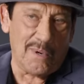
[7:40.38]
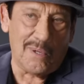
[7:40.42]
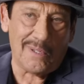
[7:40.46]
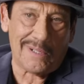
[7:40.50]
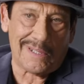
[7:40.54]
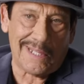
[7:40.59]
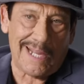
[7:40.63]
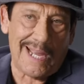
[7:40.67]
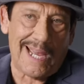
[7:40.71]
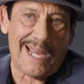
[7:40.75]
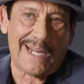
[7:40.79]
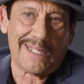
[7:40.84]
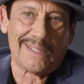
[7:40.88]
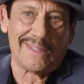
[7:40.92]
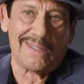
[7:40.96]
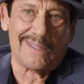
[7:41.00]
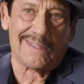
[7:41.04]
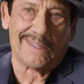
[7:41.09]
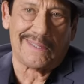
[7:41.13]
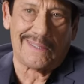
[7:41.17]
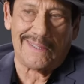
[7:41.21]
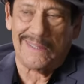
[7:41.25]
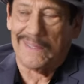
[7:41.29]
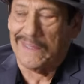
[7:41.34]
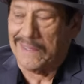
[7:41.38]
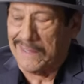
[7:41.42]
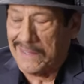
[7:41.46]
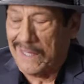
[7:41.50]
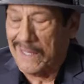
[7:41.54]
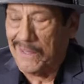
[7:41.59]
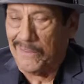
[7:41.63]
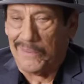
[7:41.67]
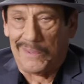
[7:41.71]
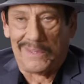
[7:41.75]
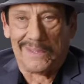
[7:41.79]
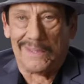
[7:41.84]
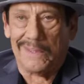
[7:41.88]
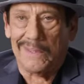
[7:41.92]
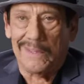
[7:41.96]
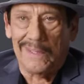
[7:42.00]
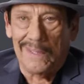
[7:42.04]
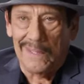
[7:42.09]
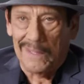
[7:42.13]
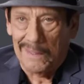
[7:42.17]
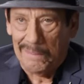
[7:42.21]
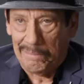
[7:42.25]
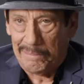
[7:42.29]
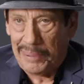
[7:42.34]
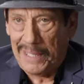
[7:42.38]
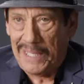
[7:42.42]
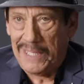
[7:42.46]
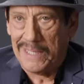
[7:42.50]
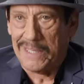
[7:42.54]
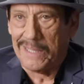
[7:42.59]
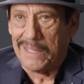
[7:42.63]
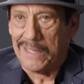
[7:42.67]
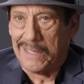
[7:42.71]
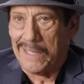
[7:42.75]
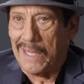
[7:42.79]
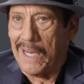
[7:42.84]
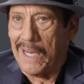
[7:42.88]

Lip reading: most actors can say with a page of